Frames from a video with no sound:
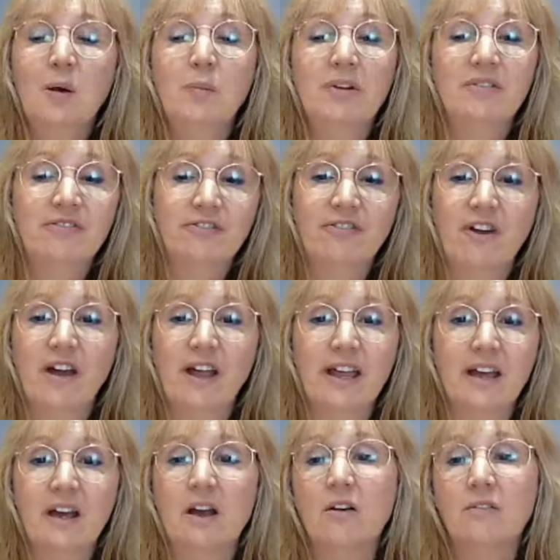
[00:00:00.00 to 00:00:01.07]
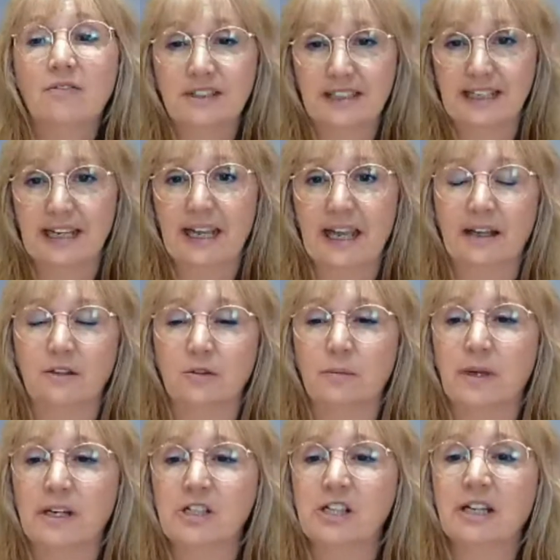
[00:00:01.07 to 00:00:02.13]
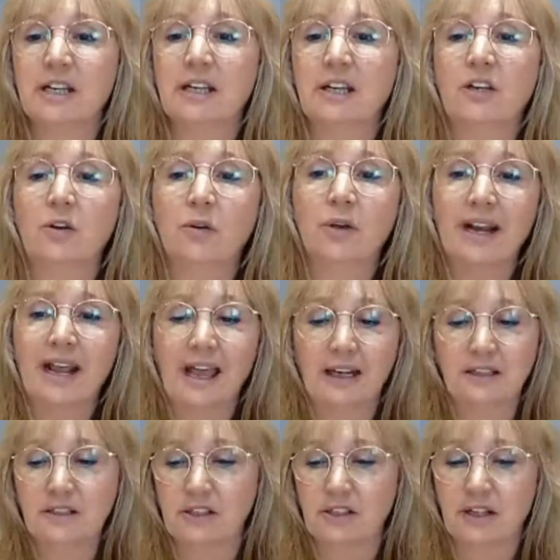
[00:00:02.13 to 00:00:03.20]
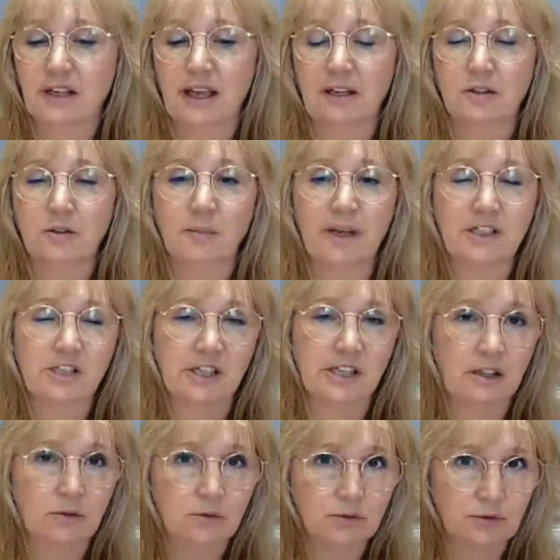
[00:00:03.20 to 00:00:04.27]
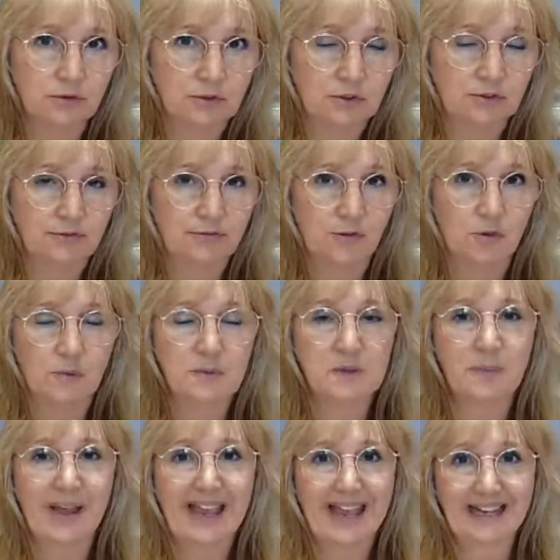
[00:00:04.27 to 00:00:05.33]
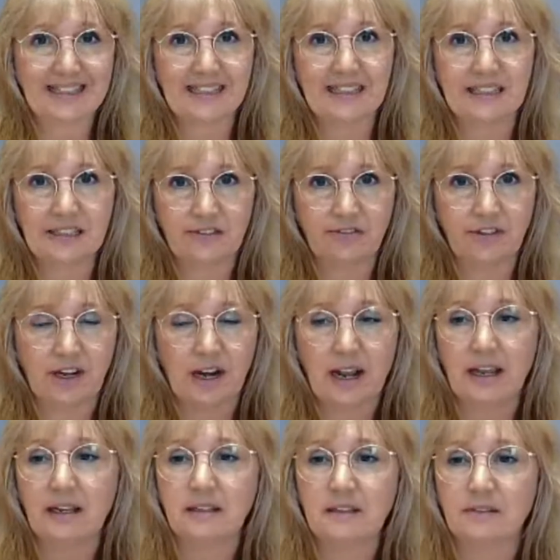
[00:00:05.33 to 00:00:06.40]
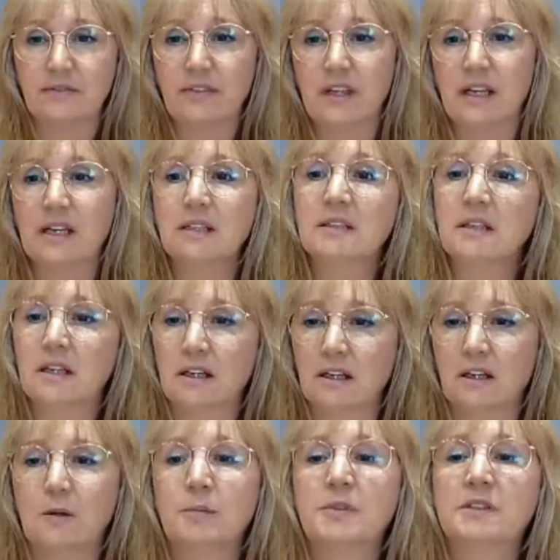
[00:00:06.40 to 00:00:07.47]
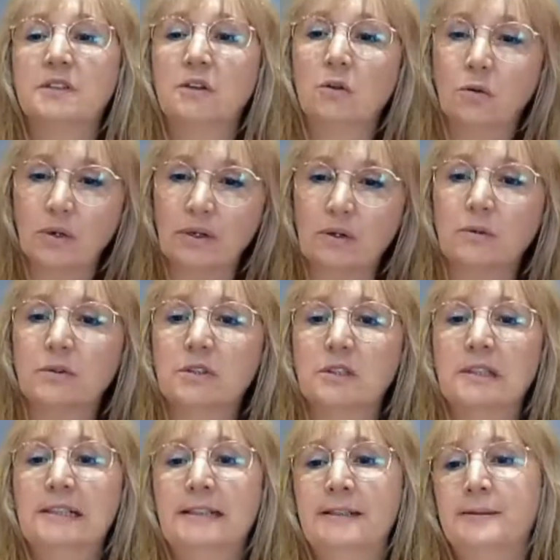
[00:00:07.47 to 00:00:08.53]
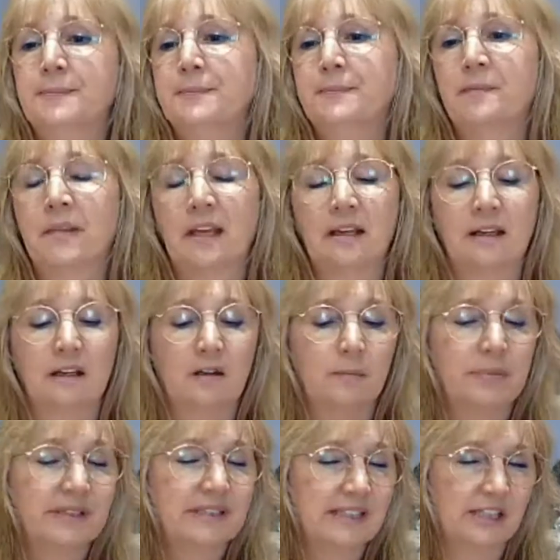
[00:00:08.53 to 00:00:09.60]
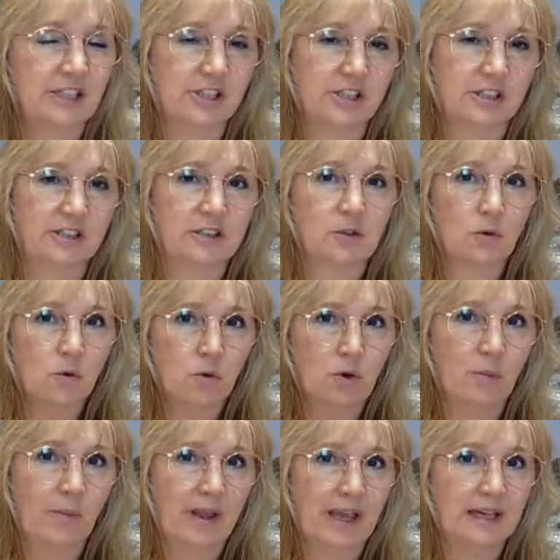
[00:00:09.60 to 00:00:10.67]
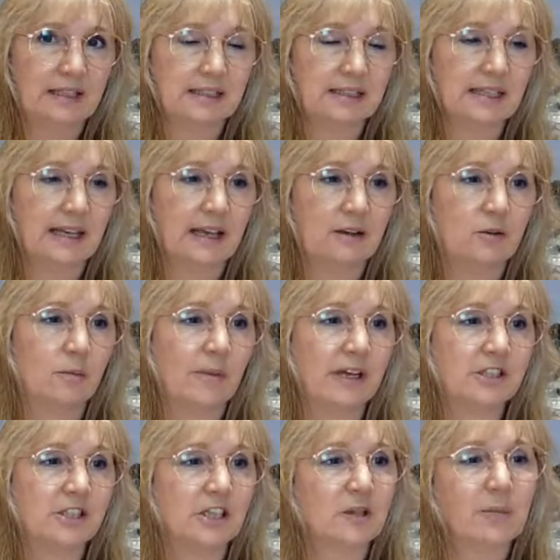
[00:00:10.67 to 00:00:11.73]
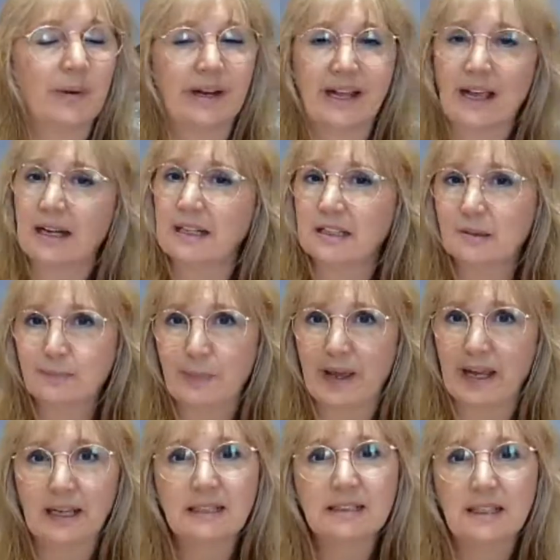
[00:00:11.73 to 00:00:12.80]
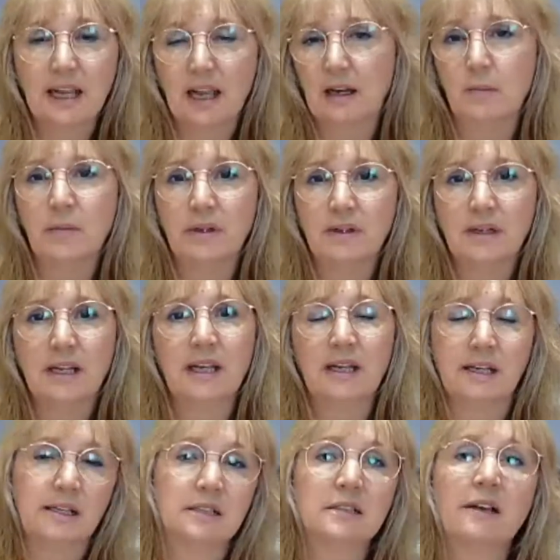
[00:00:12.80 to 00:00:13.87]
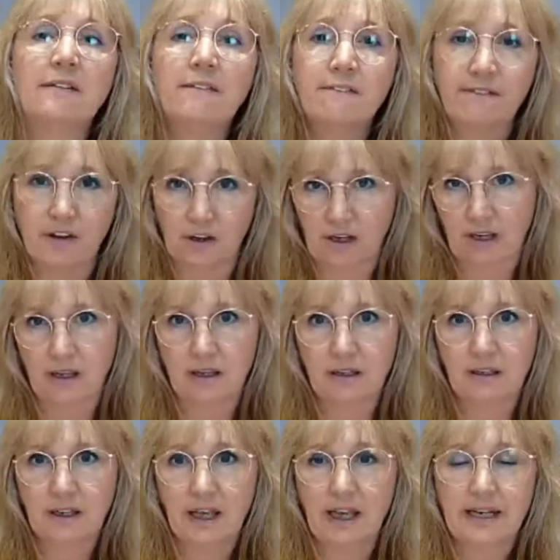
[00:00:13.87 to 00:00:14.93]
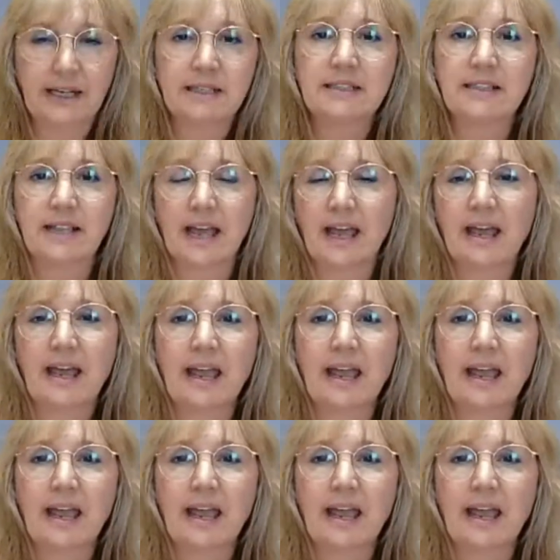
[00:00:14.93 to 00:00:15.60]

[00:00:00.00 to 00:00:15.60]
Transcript: But for fire, obviously candle magic. You can add to your candle magic in all sorts of forms by adding different layers of things, herbs, oils, petitions, all can be added to candle magic. But at its base element, it is fire. And it's that